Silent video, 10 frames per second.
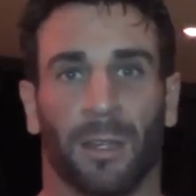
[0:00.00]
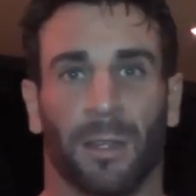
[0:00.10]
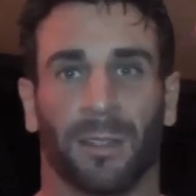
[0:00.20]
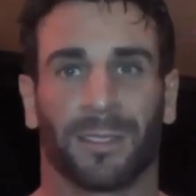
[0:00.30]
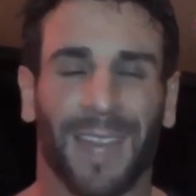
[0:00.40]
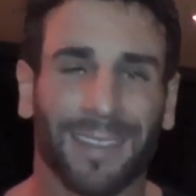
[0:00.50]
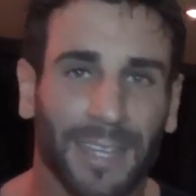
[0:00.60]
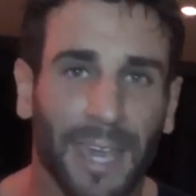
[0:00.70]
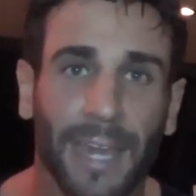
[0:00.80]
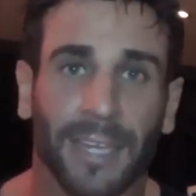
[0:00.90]
It's not the
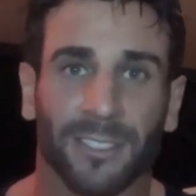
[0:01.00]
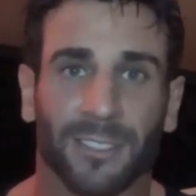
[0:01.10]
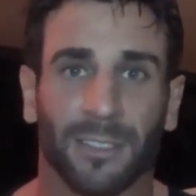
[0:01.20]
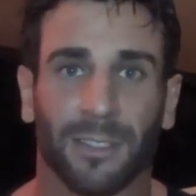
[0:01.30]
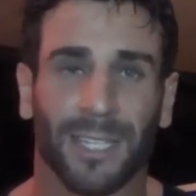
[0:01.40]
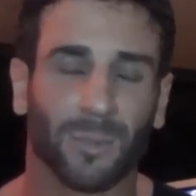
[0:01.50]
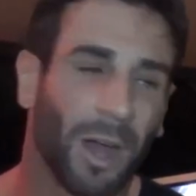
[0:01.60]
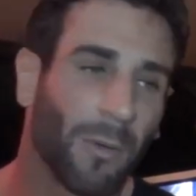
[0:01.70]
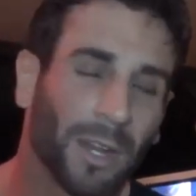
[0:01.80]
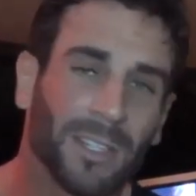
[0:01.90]
case. That's why I
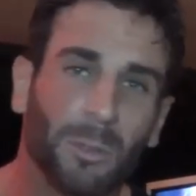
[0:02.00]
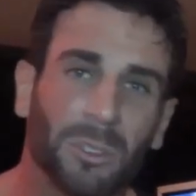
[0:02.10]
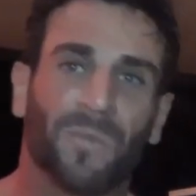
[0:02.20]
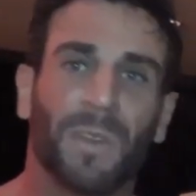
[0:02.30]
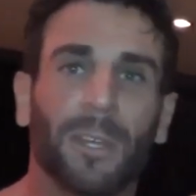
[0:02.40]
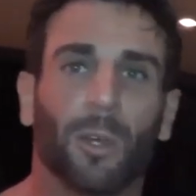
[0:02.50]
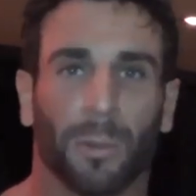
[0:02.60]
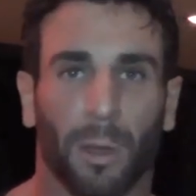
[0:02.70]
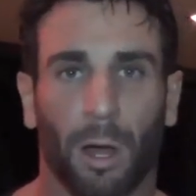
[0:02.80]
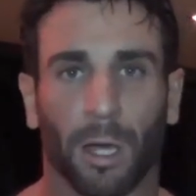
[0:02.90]
wanted to do this video
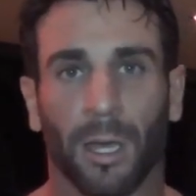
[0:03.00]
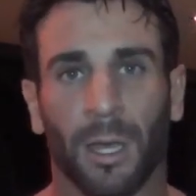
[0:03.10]
blog